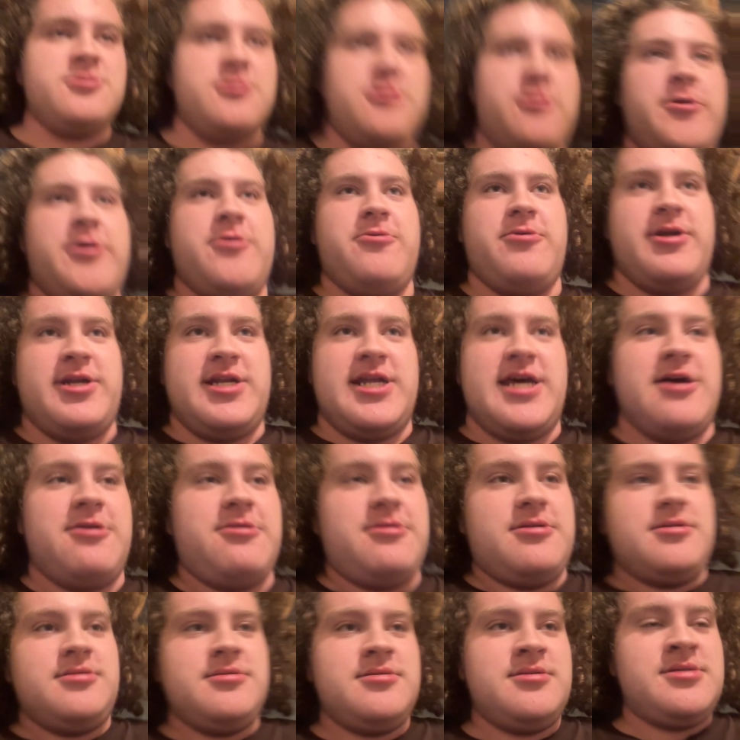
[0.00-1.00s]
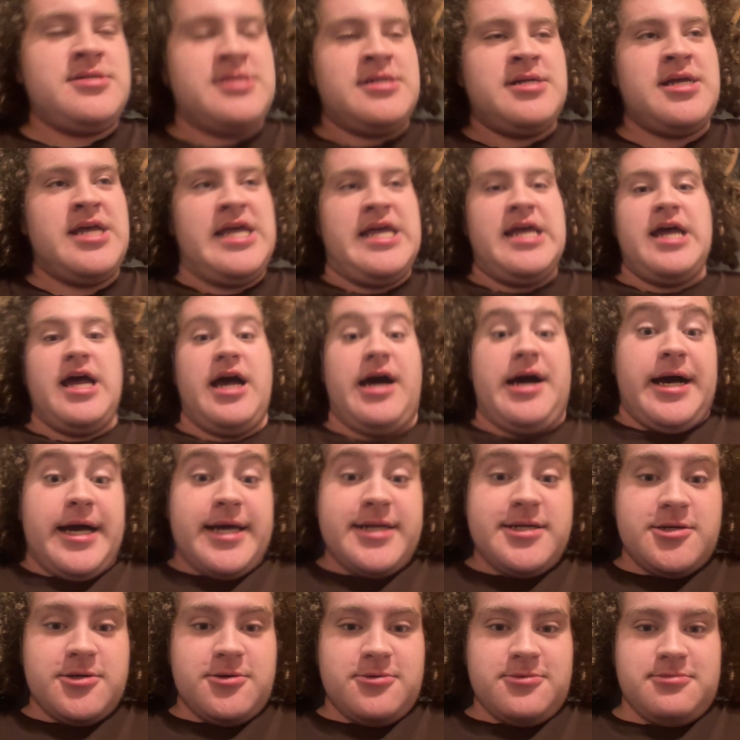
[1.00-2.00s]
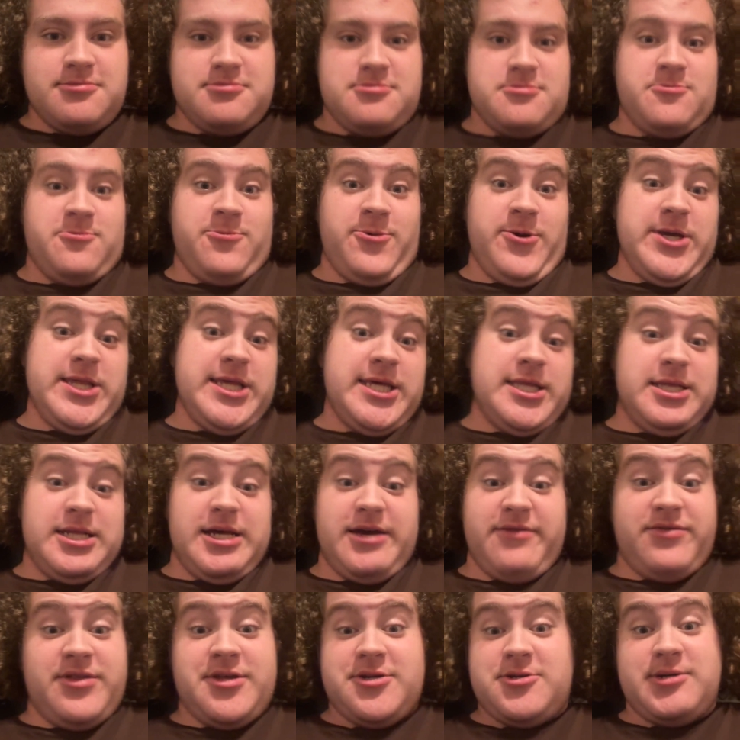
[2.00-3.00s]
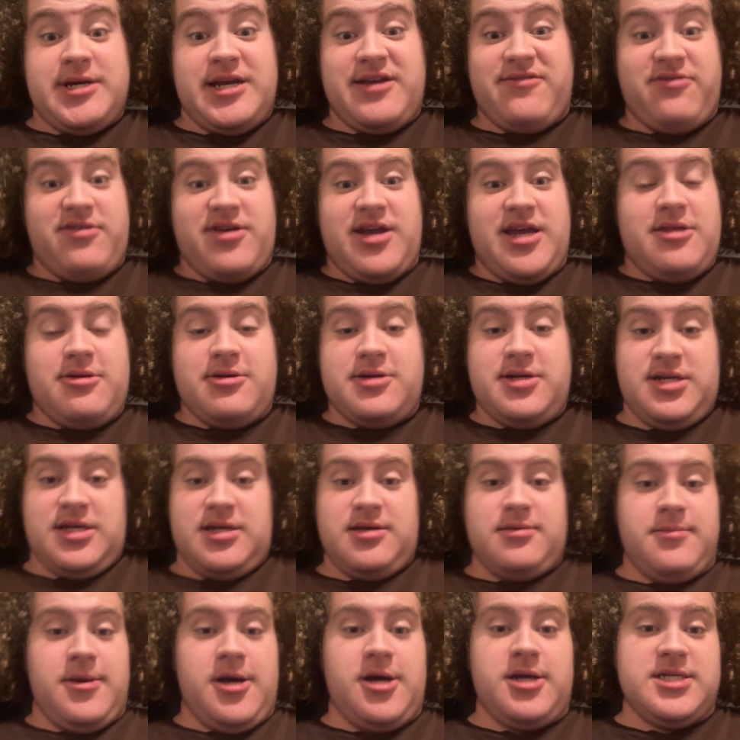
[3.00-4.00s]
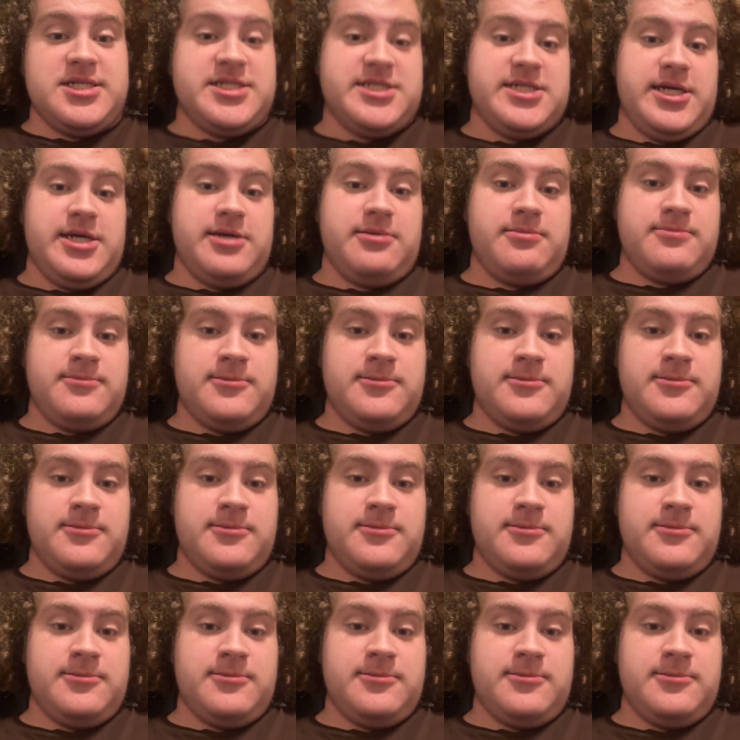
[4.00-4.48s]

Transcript: quick rundown. I don't really love the trade for either team, honestly.